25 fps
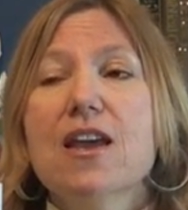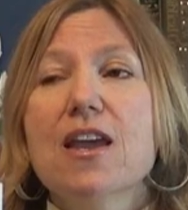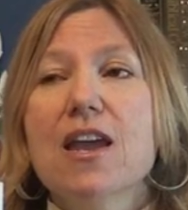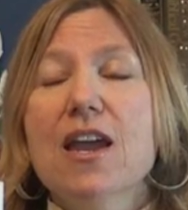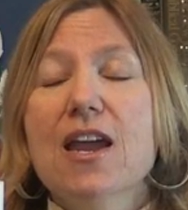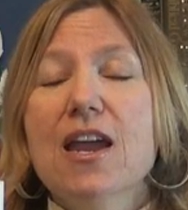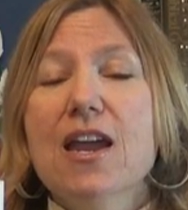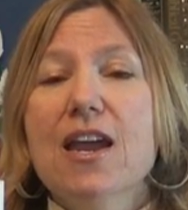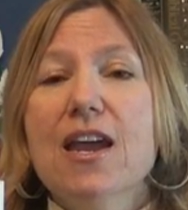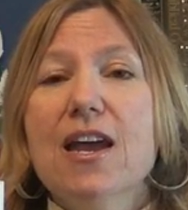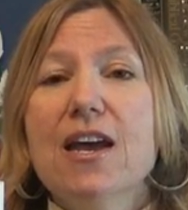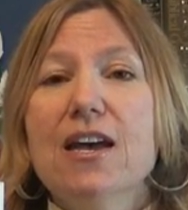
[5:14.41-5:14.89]

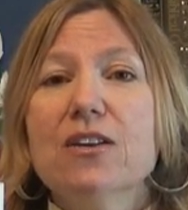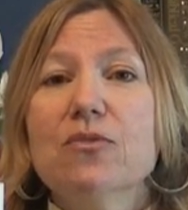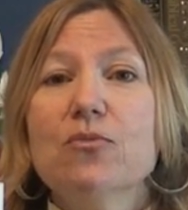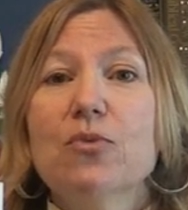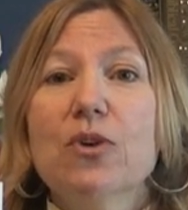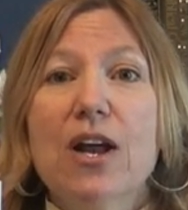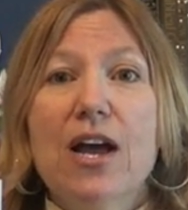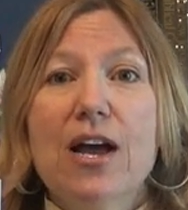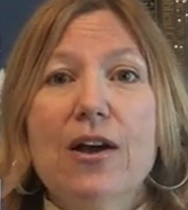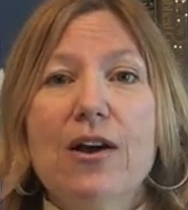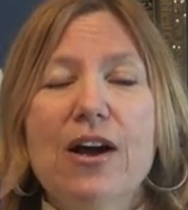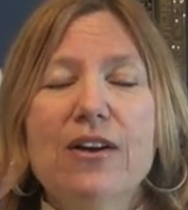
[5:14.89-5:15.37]
And
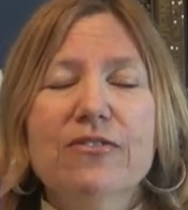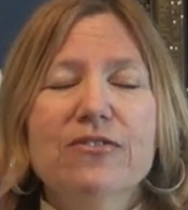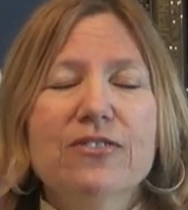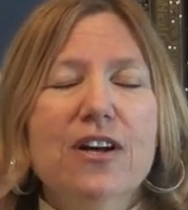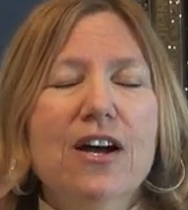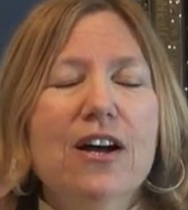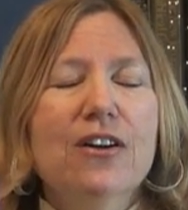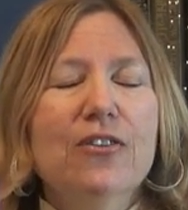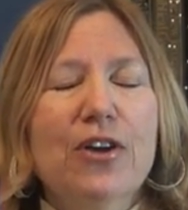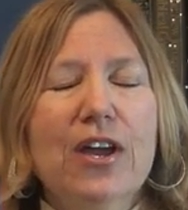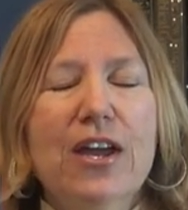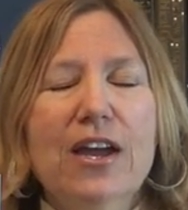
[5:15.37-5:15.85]
when I'm
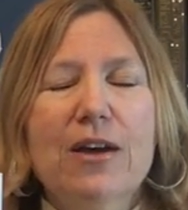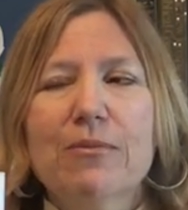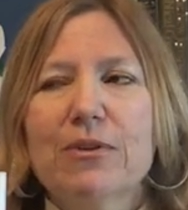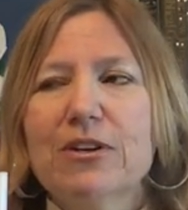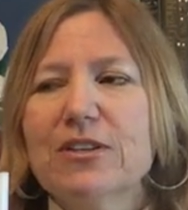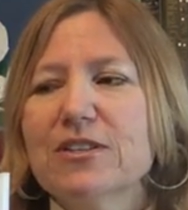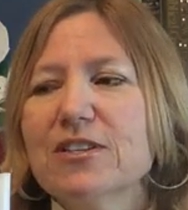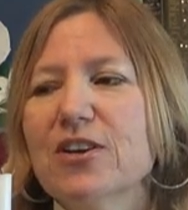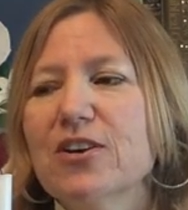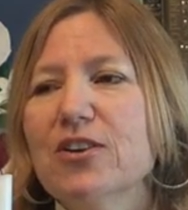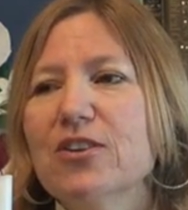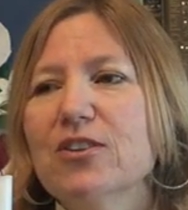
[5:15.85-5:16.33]
going
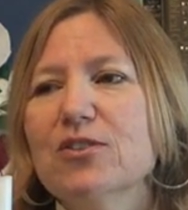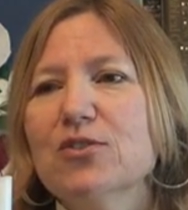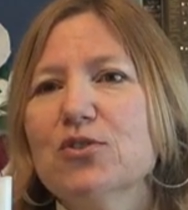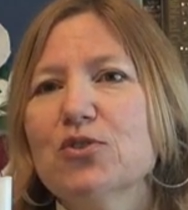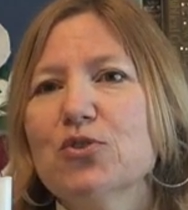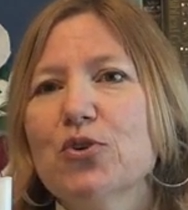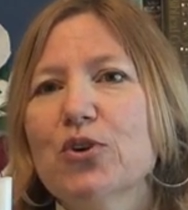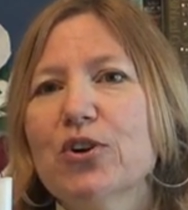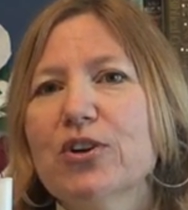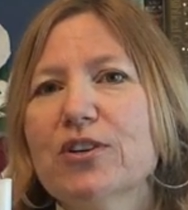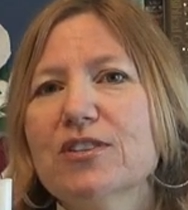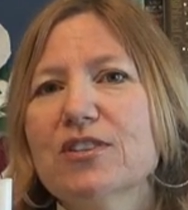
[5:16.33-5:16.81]
to tell you this
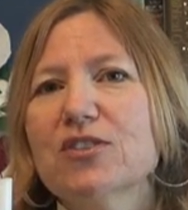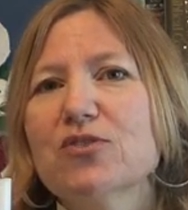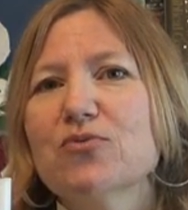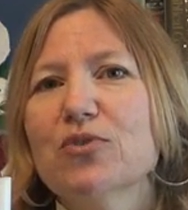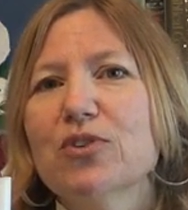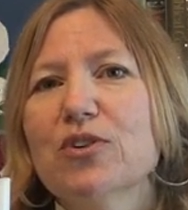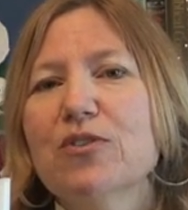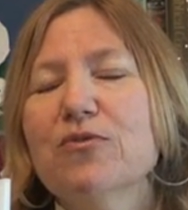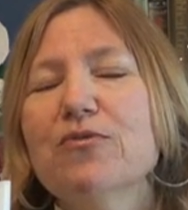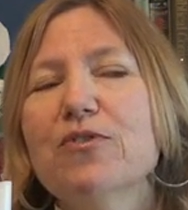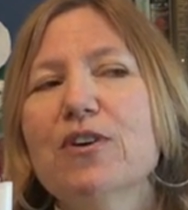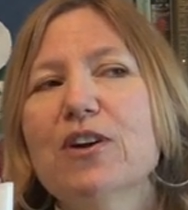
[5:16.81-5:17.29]
story because it's
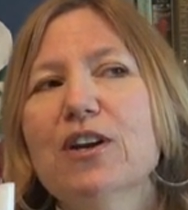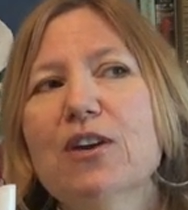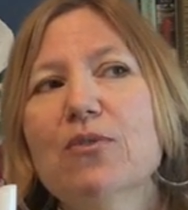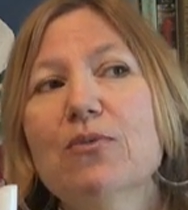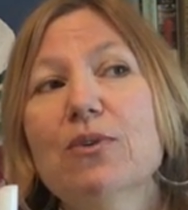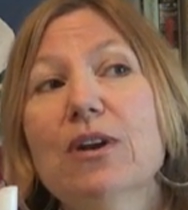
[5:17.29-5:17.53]
really funny.